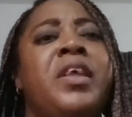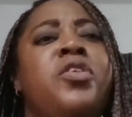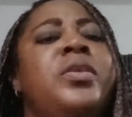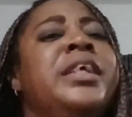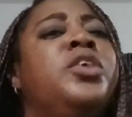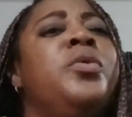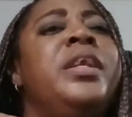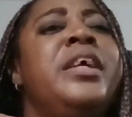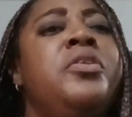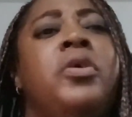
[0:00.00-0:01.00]
You need to
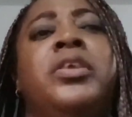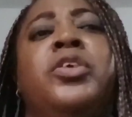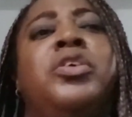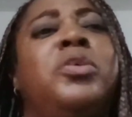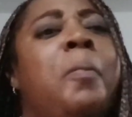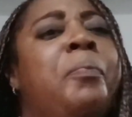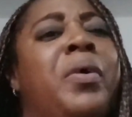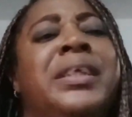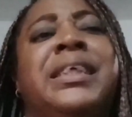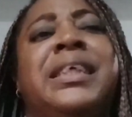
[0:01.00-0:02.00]
lean on
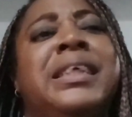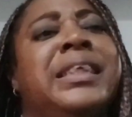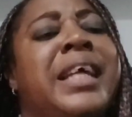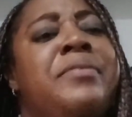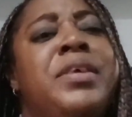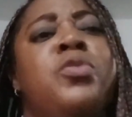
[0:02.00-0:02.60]
support systems.